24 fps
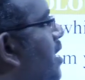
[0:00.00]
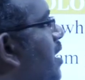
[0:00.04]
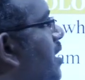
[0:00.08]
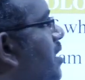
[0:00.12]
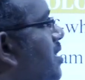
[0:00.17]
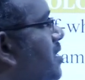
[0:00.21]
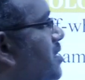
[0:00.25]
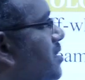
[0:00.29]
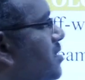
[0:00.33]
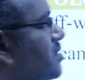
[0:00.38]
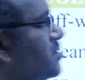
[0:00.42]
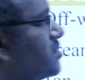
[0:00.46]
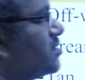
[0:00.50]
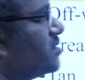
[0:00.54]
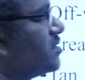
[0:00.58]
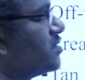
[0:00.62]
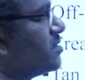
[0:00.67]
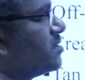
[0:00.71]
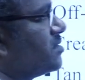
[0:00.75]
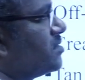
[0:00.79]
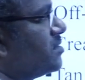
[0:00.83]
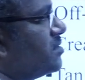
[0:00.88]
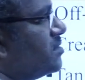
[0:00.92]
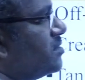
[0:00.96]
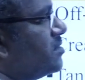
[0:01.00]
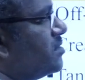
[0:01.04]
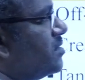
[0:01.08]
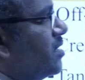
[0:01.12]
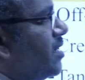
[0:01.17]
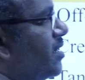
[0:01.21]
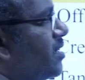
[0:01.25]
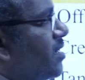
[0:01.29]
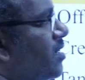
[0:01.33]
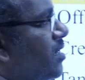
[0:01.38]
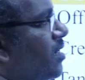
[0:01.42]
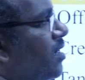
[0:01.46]
characteristics
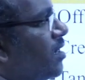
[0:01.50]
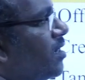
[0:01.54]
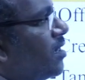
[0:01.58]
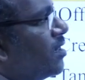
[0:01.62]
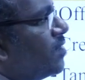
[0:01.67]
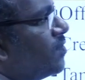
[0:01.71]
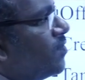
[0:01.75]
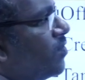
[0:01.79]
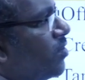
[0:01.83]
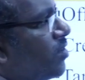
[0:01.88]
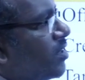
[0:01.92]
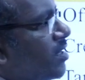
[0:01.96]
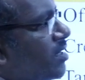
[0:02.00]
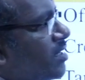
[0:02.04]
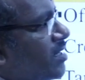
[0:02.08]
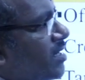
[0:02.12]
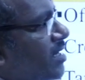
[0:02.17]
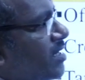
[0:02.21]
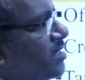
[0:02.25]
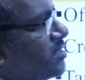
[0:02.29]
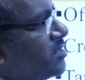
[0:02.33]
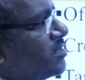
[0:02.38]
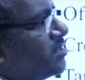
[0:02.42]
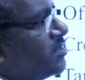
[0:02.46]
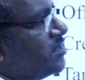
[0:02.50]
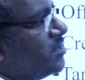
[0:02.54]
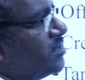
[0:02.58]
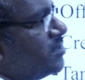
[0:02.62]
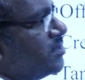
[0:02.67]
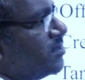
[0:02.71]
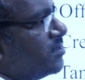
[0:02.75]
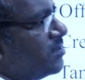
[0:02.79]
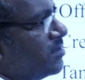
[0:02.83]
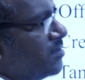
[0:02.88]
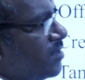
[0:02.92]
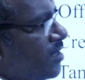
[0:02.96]
like color, odor,
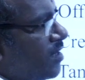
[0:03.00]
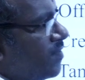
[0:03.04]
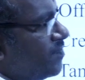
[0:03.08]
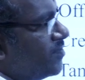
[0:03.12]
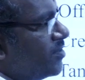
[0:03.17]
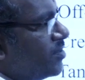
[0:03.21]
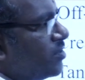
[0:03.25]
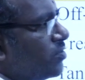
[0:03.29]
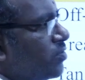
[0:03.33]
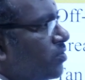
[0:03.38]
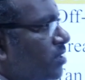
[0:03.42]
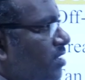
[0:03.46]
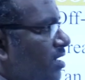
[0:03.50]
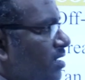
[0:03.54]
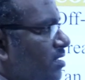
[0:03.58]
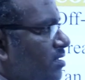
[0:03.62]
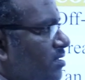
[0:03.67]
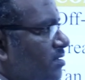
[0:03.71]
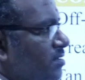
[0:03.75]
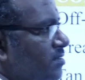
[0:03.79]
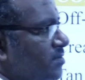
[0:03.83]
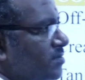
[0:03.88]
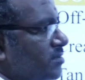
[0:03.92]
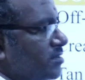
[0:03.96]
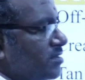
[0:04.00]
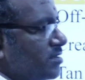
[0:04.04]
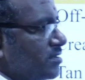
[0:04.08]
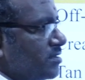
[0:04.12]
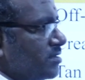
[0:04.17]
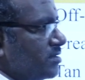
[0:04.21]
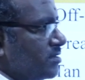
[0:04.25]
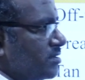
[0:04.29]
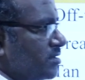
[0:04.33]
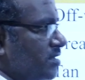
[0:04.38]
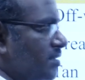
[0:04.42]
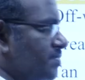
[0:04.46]
taste of the new drug
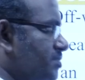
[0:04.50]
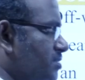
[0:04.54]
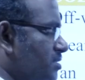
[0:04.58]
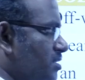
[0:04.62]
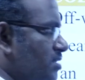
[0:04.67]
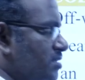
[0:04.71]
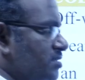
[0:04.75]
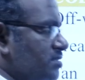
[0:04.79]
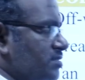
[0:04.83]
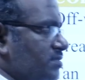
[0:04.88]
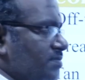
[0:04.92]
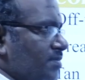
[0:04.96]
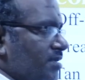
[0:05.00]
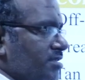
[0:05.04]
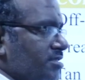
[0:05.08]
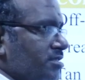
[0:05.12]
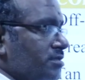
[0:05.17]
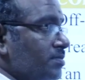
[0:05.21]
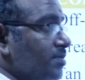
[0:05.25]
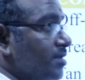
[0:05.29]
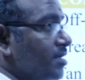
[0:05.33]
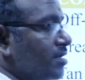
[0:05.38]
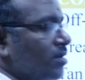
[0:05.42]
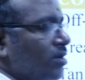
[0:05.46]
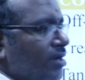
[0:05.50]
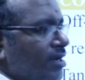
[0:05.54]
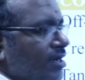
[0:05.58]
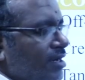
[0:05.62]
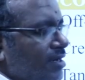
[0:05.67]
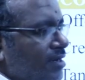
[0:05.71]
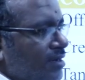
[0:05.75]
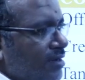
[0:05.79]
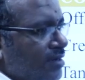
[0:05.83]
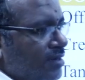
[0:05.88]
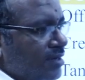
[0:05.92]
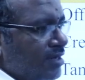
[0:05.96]
substance must be
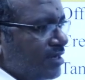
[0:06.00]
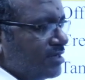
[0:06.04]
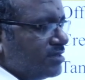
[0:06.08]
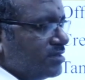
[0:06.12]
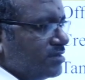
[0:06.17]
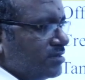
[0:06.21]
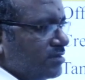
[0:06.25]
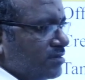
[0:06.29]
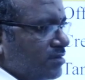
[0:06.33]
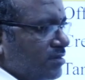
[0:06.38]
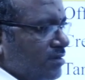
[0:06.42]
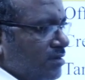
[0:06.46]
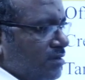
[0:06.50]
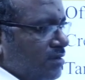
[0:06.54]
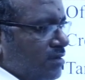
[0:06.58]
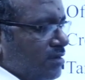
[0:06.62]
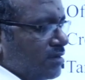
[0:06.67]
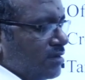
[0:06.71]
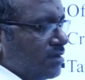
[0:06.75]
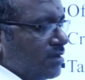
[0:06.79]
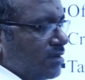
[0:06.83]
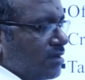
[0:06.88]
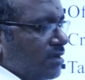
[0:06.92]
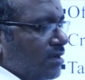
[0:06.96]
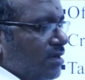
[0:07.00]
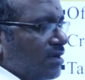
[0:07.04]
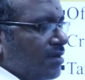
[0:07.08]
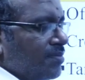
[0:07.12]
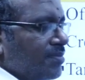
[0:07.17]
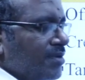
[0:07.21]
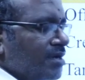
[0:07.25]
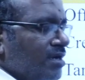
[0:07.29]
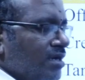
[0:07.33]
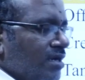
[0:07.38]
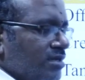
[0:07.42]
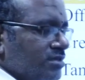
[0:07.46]
recorded. Yes,
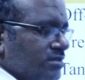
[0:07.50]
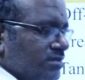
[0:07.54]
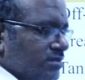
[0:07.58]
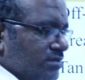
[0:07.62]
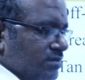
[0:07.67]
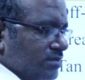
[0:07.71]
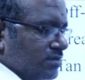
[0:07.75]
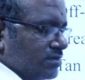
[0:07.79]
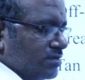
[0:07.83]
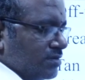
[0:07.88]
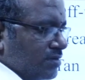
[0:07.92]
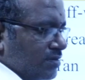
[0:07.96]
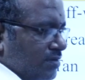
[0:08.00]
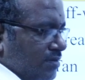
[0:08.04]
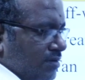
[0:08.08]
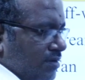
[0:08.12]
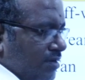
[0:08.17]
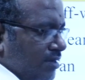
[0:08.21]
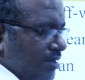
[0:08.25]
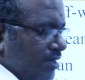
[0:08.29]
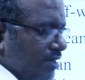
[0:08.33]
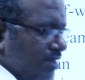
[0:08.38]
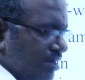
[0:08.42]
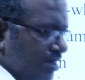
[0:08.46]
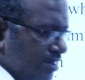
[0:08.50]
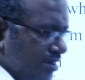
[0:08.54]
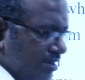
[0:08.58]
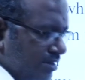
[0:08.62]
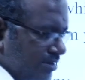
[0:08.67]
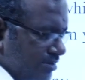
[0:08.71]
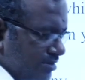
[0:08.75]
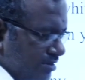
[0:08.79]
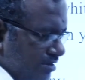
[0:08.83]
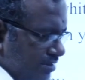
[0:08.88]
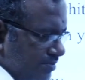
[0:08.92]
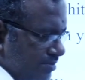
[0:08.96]
because any
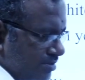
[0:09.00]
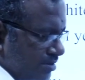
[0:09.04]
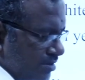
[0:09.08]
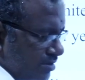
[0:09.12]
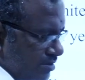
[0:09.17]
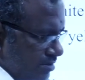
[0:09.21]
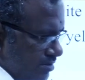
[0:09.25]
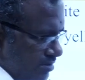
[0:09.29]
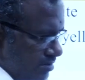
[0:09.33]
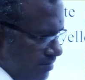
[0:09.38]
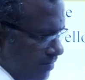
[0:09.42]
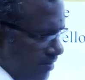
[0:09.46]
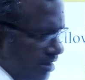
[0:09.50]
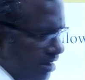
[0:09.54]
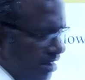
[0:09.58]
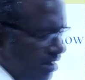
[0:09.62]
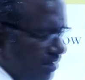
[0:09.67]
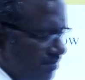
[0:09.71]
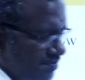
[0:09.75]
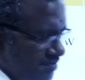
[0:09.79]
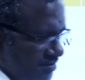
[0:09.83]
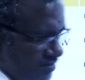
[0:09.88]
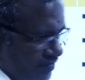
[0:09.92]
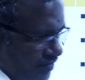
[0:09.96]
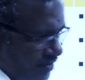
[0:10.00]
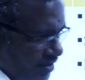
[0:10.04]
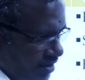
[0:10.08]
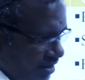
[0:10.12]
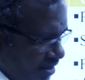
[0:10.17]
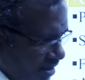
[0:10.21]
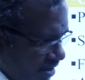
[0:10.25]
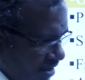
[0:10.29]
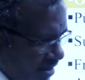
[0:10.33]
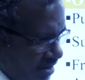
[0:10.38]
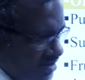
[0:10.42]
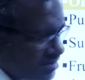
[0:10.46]
drug substance will comes for
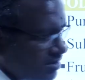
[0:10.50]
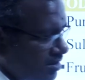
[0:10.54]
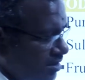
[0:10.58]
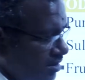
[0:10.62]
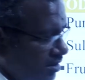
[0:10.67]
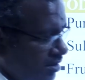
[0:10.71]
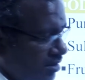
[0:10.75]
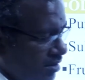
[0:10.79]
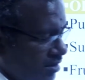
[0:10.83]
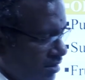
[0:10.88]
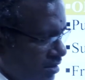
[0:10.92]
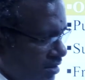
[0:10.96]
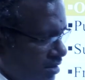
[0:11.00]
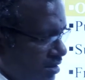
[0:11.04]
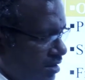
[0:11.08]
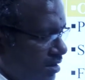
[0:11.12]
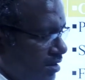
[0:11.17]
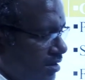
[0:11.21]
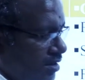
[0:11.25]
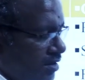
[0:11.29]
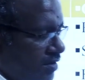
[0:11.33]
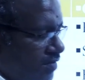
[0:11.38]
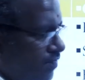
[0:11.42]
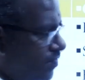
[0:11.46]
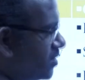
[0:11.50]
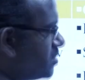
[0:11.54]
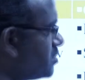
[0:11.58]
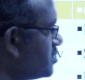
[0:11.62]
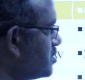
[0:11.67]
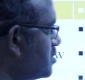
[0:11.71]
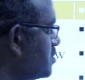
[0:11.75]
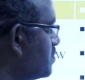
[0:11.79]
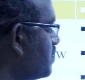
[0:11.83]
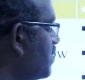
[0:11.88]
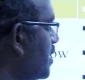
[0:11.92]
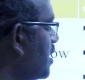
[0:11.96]
analyzing.
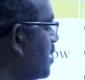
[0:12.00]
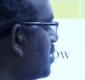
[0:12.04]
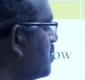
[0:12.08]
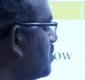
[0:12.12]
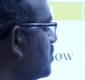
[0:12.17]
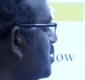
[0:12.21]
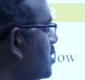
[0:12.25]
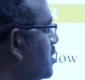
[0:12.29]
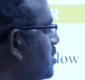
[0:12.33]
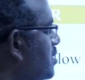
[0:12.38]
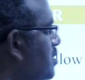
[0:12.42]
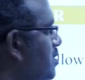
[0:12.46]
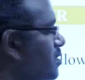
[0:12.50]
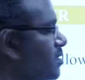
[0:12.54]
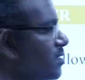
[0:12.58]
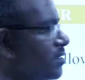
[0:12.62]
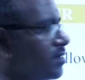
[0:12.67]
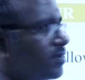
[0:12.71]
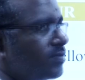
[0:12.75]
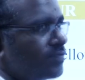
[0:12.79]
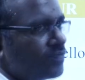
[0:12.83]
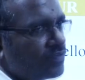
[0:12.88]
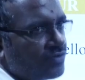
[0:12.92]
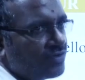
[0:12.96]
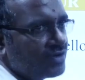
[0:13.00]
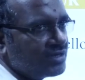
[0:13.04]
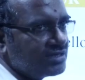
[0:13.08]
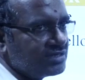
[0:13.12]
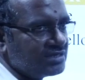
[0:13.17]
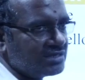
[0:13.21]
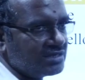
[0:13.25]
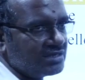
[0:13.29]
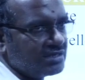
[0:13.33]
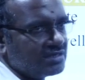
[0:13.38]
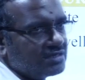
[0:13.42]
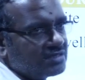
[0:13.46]
First parameter we will
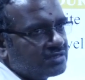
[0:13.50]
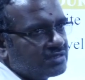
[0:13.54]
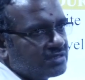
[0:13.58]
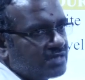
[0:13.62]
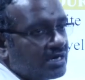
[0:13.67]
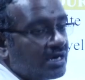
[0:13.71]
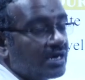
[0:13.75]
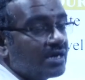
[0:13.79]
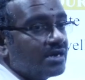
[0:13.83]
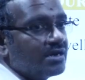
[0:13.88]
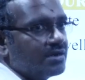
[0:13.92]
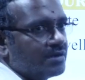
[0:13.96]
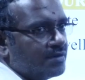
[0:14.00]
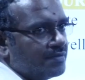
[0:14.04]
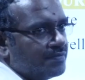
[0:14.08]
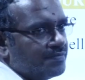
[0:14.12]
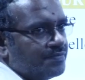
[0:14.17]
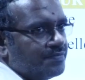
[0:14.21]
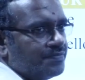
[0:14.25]
see this color.